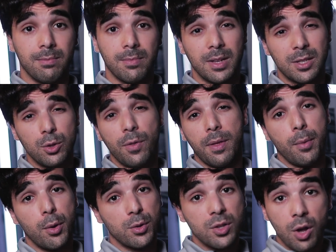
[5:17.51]
It's not the
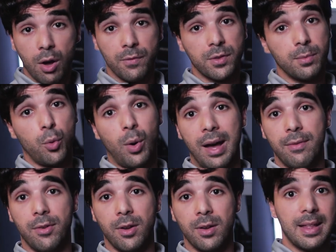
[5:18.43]
most comfortable
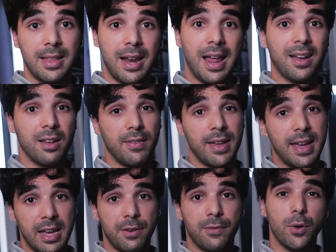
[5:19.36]
either, and the lack of a
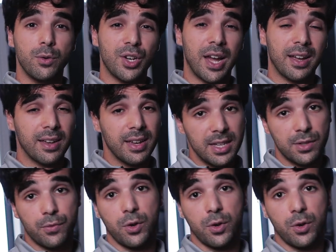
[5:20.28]
headphone jack is